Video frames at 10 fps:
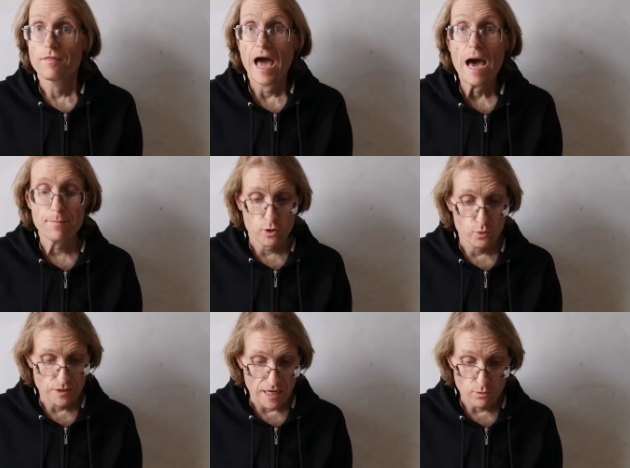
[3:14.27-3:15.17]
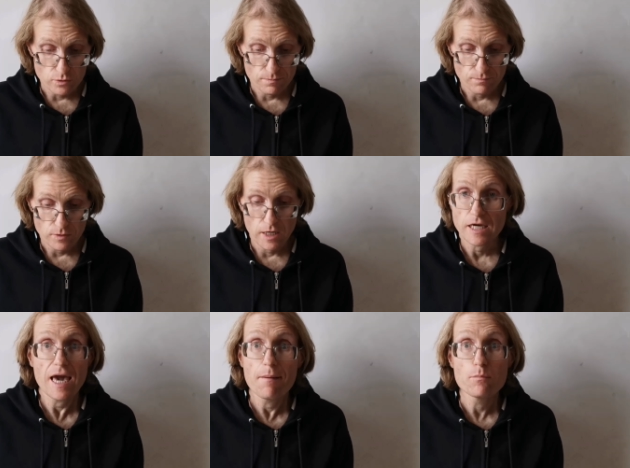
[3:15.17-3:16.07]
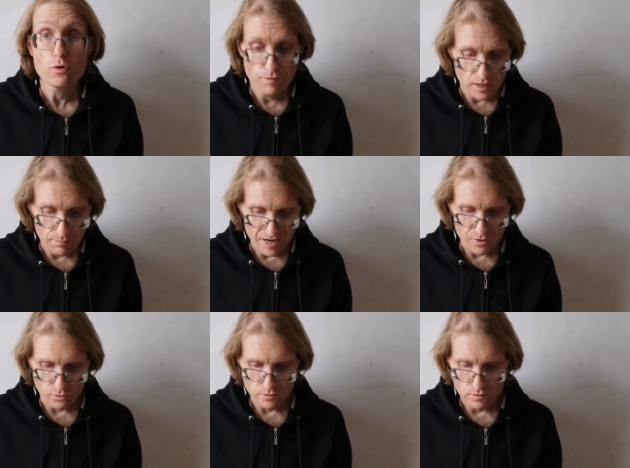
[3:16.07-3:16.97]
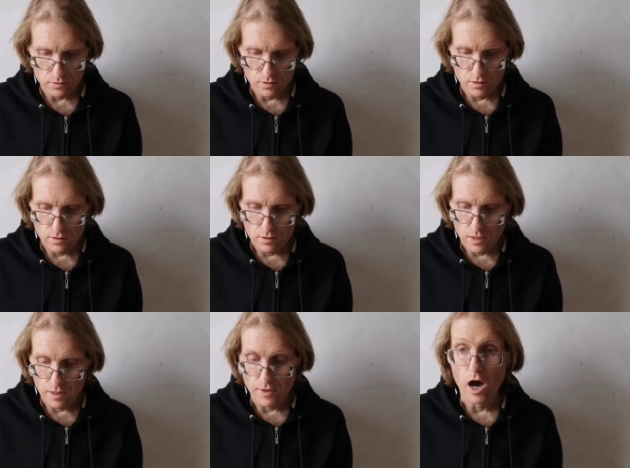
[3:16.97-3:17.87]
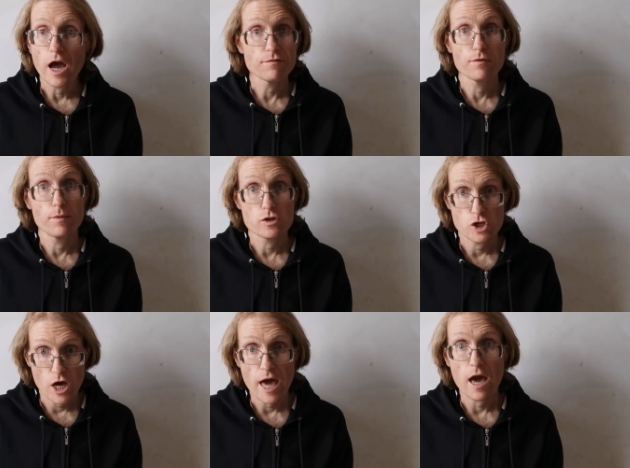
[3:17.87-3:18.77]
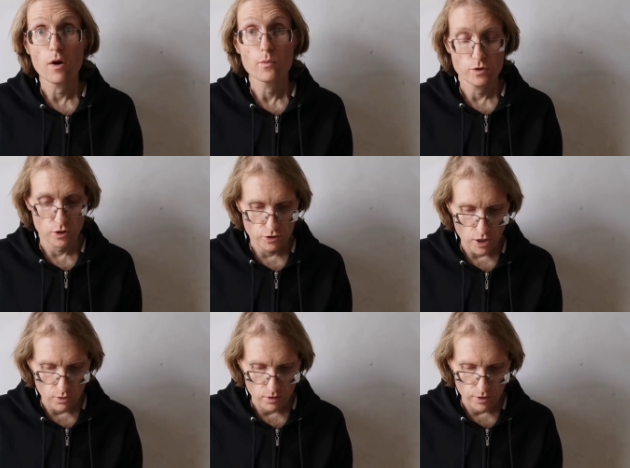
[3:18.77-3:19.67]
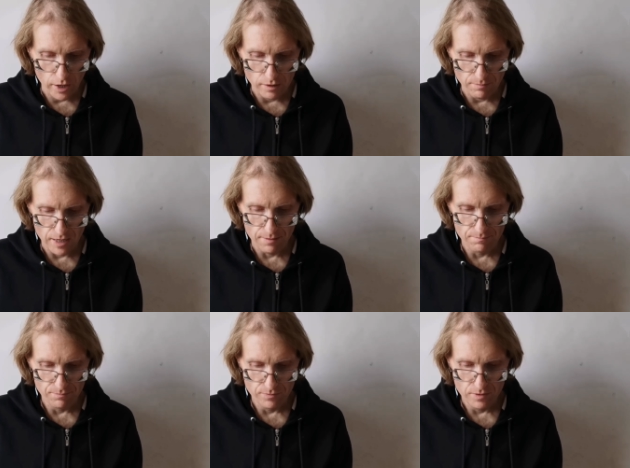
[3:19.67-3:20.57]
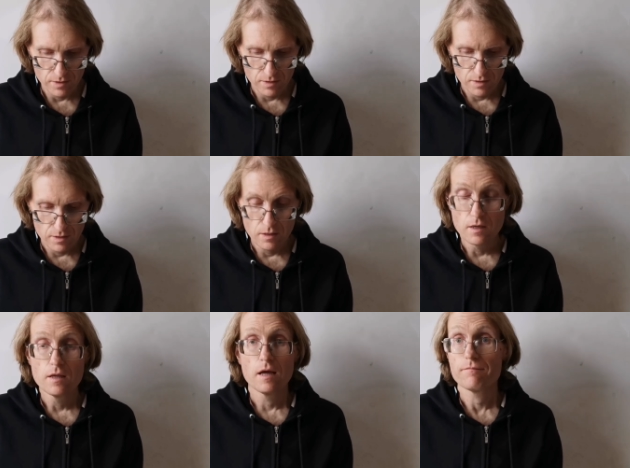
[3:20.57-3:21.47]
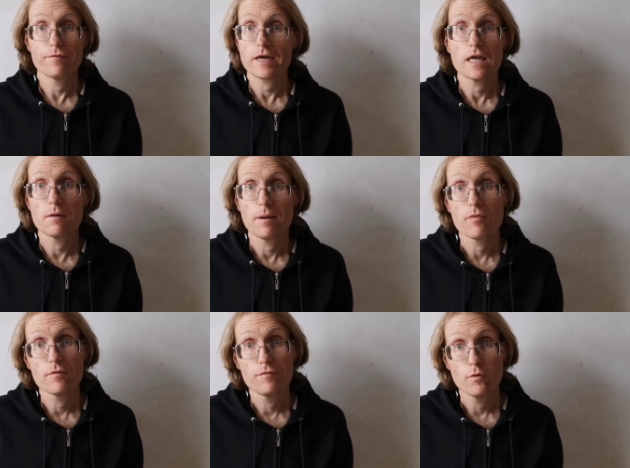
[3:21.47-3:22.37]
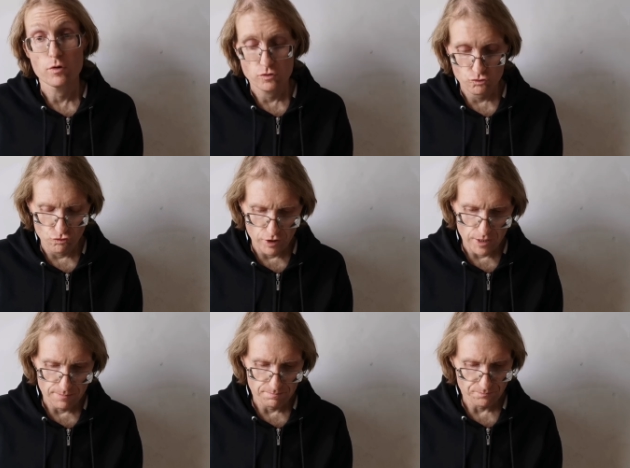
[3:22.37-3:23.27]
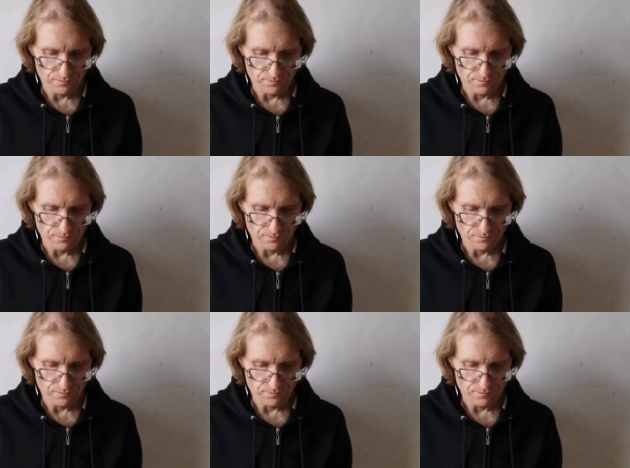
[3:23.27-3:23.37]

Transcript: The hammock was out, it kept moving about, and the hike from the chair was a total nightmare. And forget about the fallen tree.